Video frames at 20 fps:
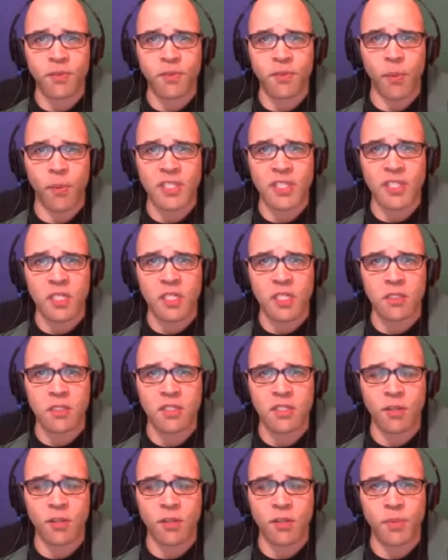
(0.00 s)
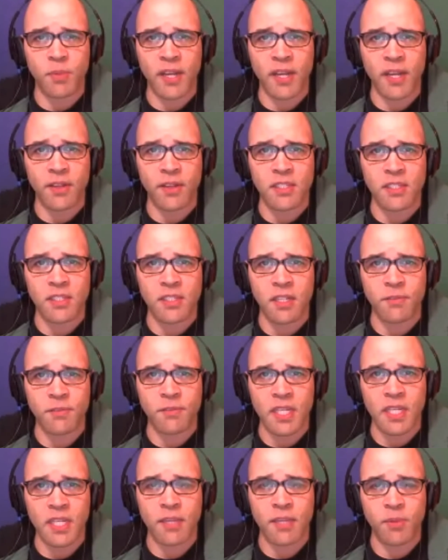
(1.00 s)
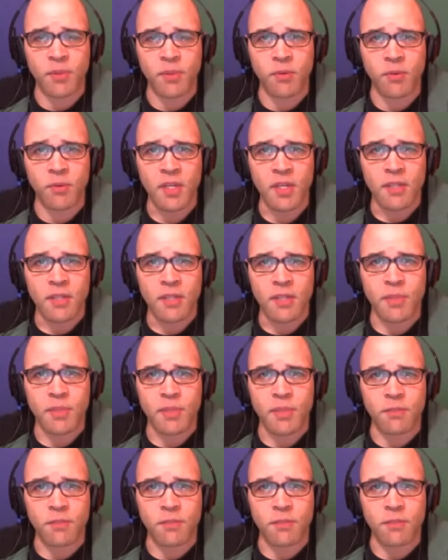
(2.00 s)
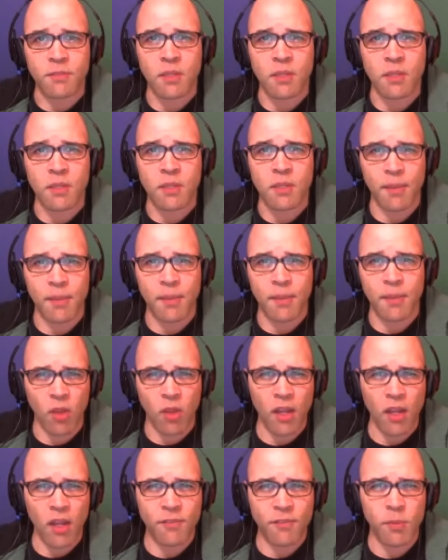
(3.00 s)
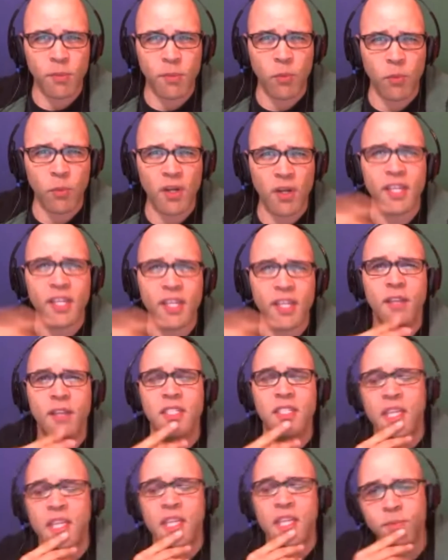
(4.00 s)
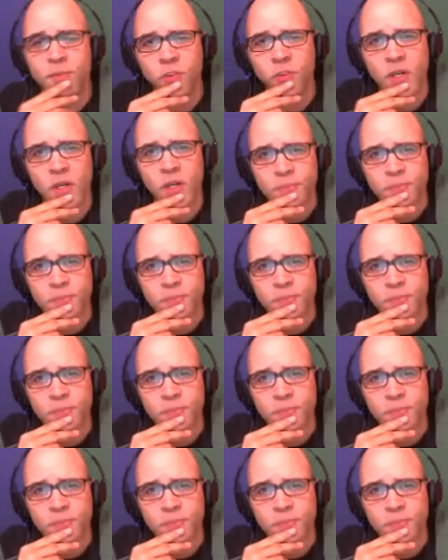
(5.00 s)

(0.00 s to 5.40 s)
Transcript: missions, single player, that's enough to keep you busy for some time. How long have you been working on this game for?